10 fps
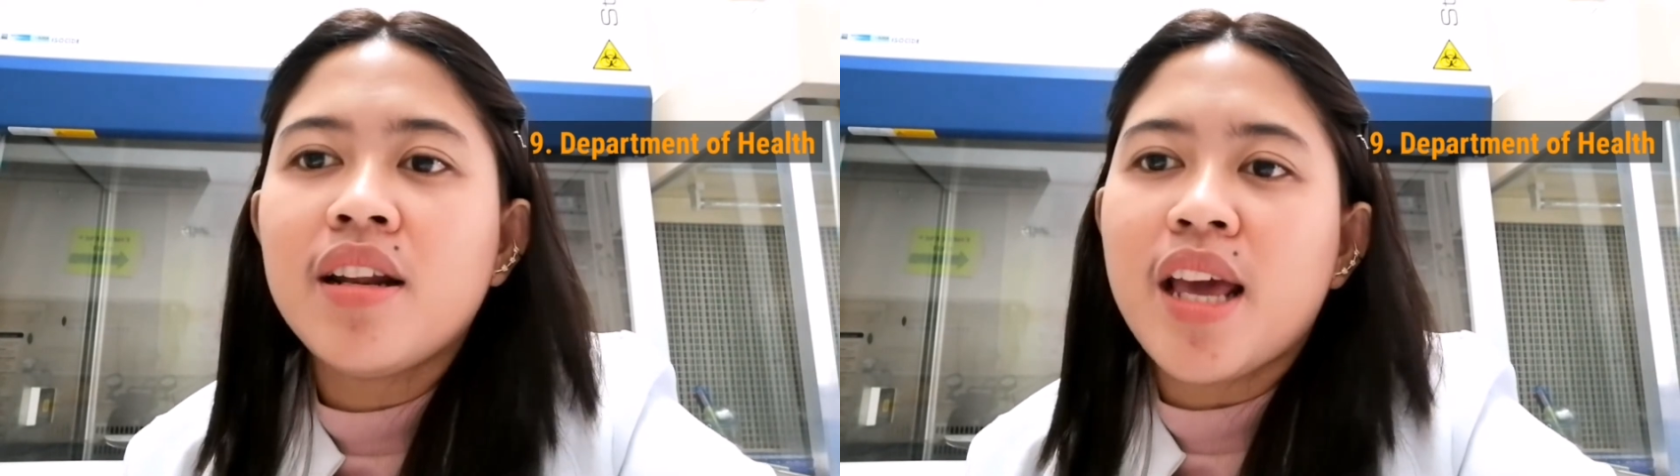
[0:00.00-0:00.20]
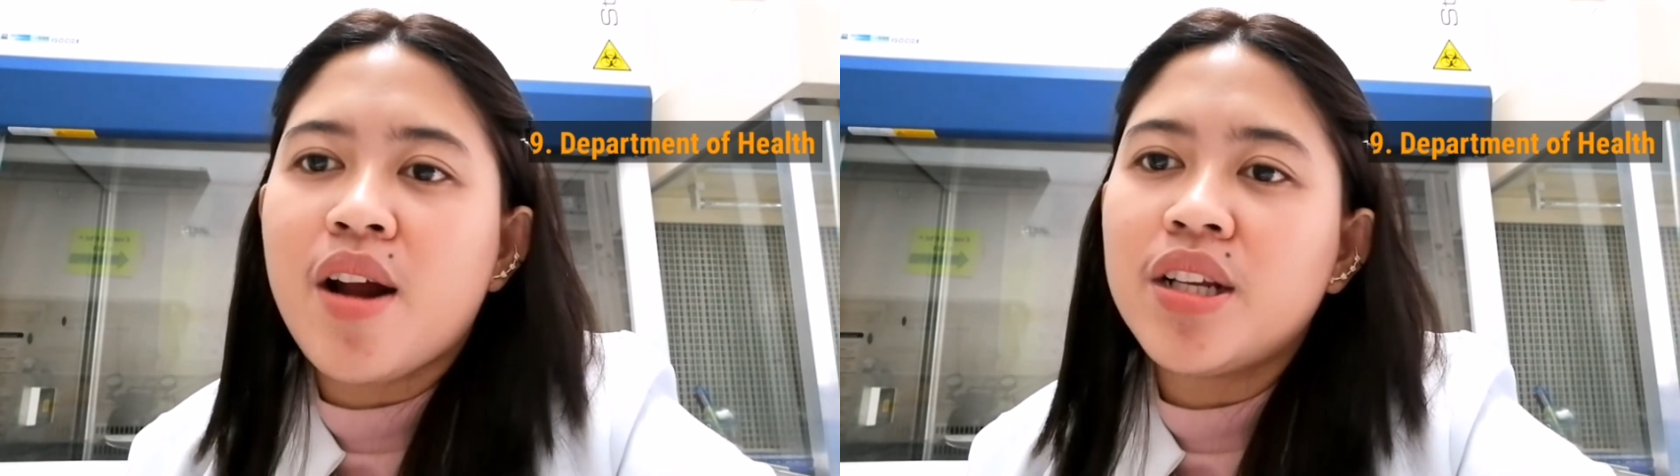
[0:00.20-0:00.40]

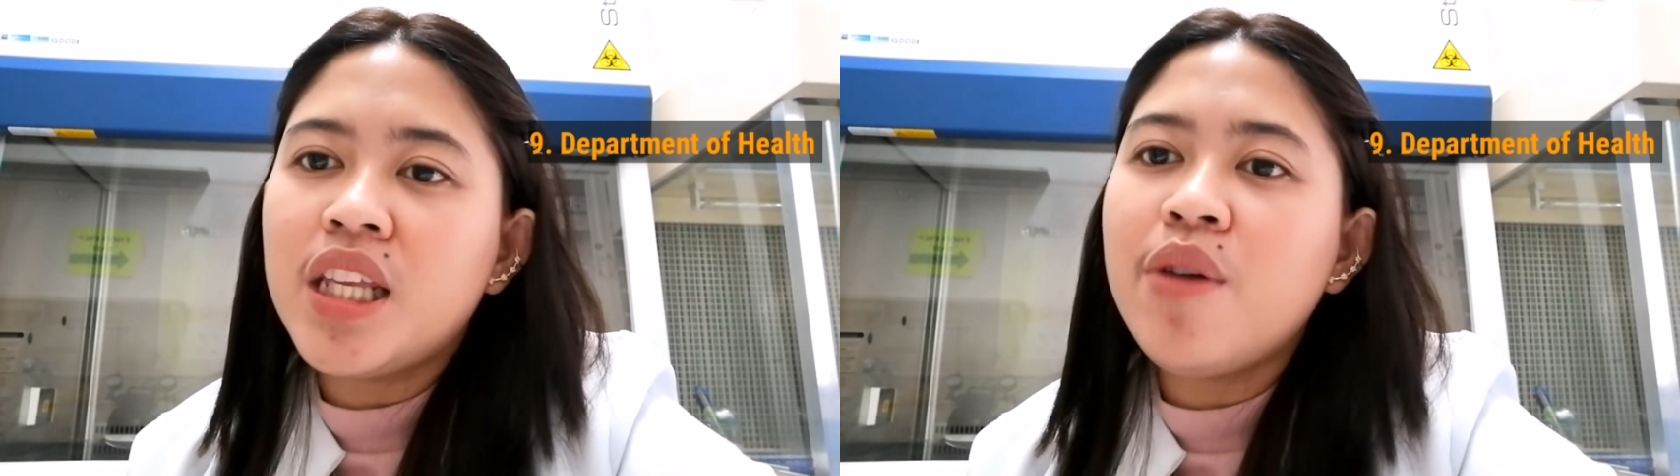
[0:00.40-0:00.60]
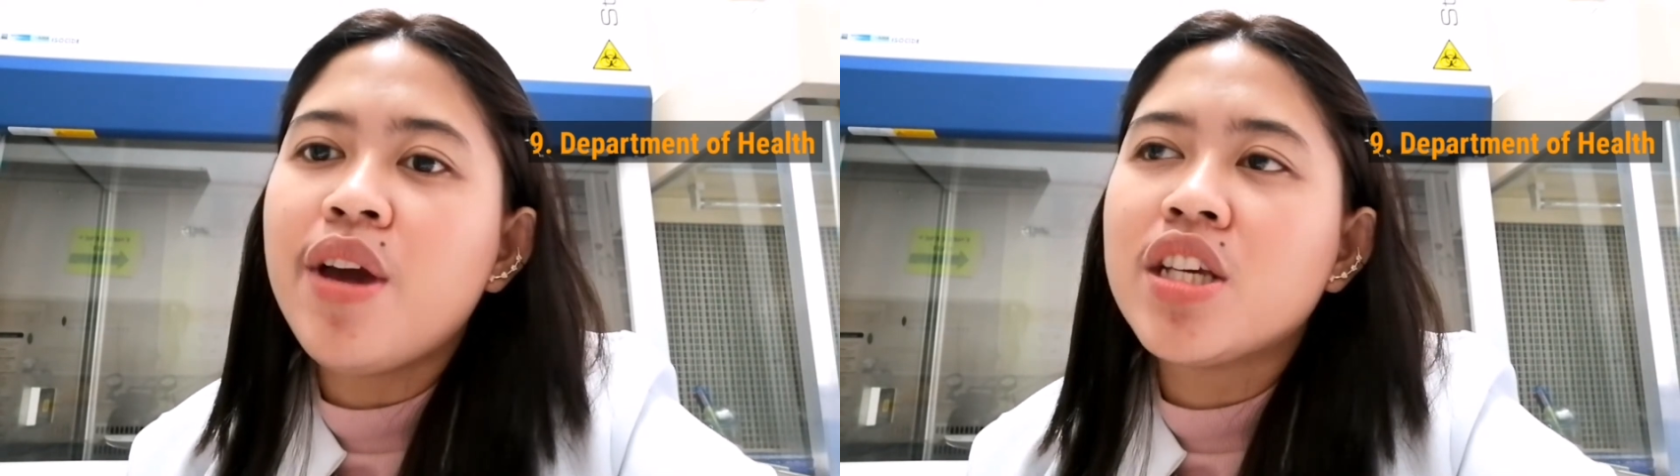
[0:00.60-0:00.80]
like our
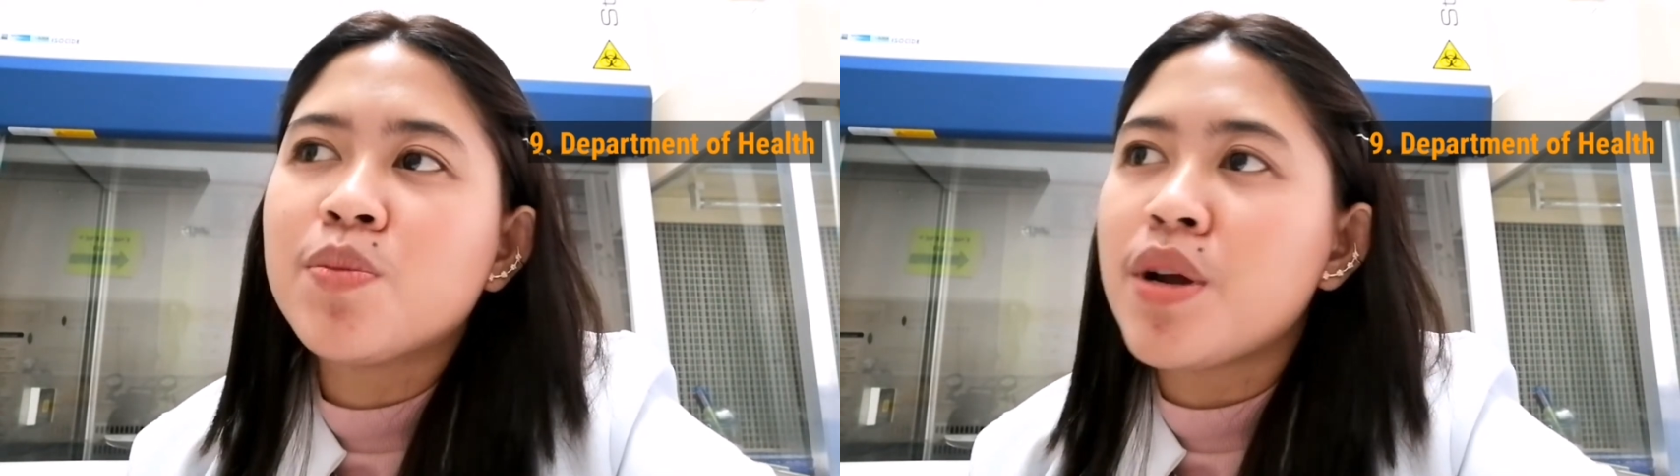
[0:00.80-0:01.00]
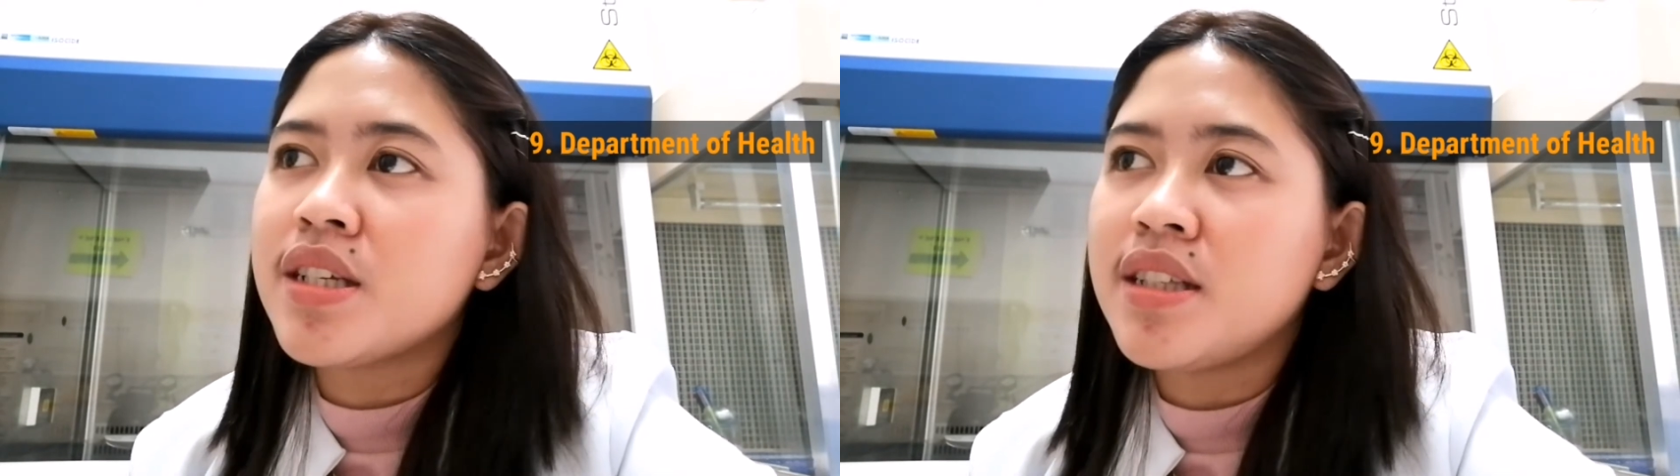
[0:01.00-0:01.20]
DOH
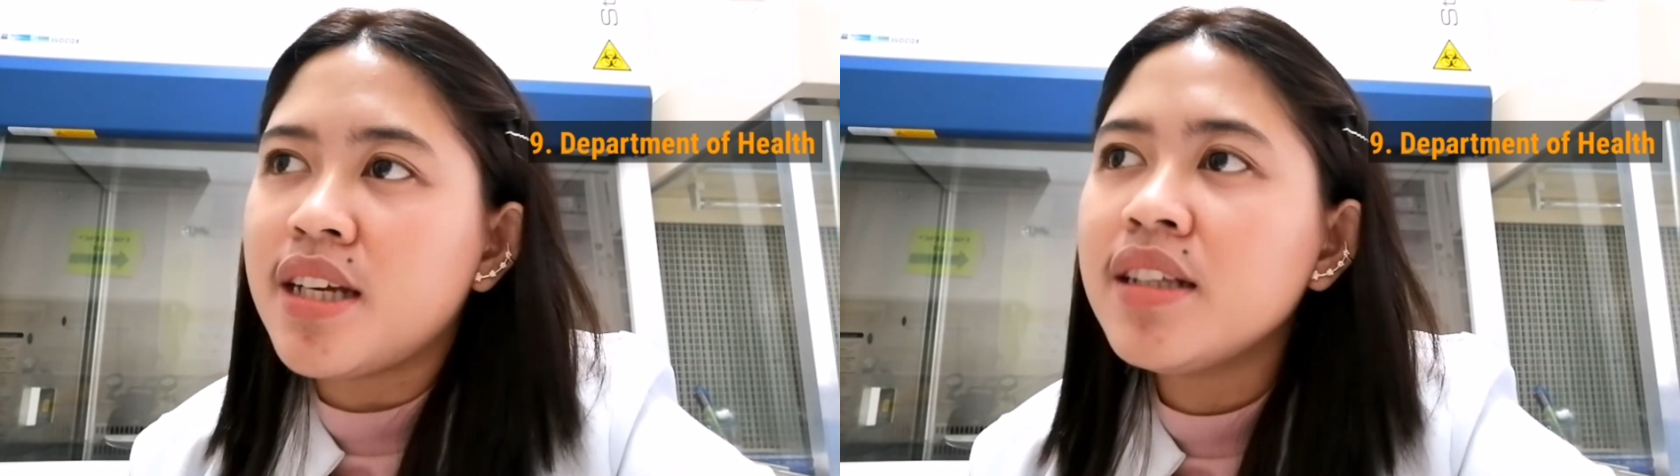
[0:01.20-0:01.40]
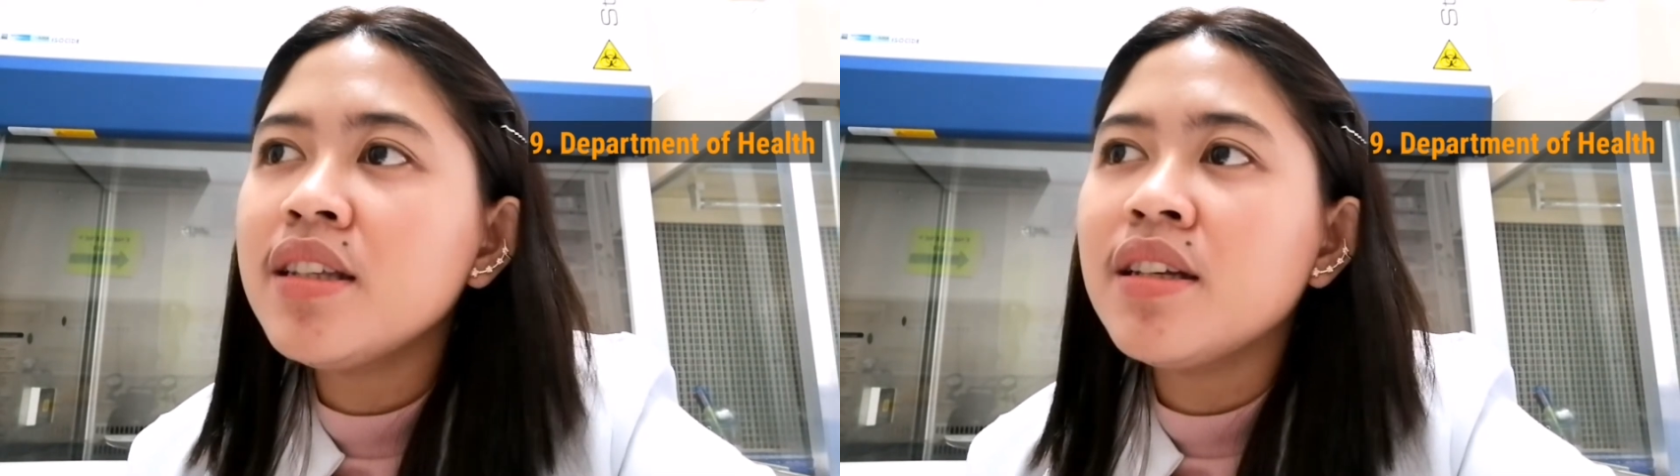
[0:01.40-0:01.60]

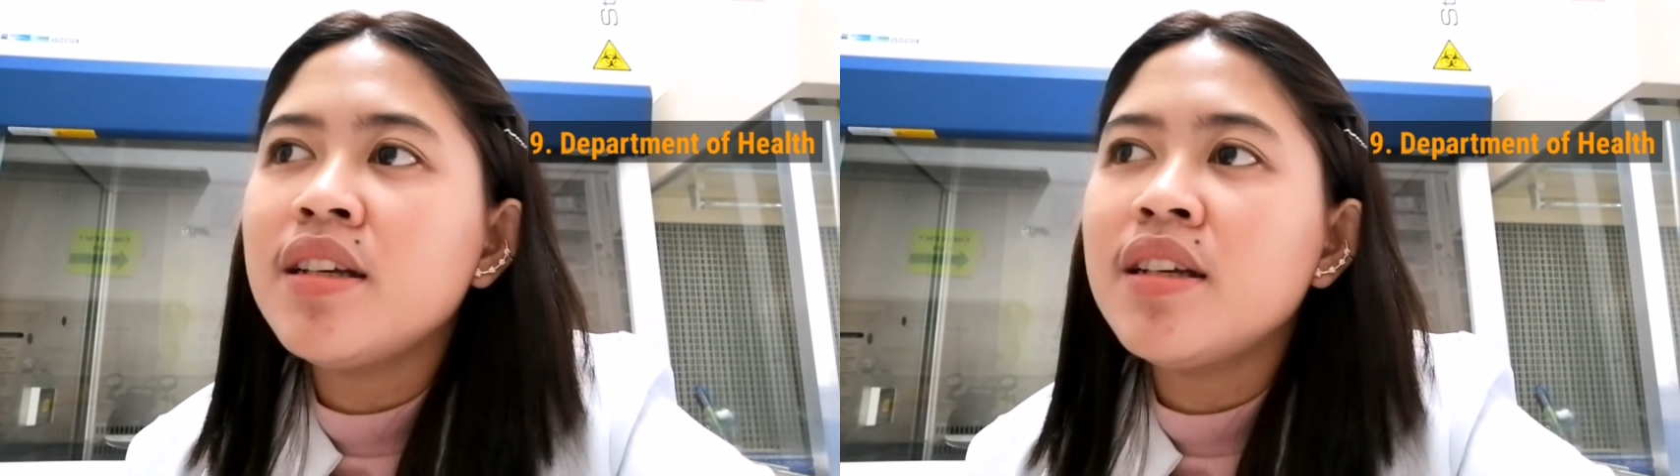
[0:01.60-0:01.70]
president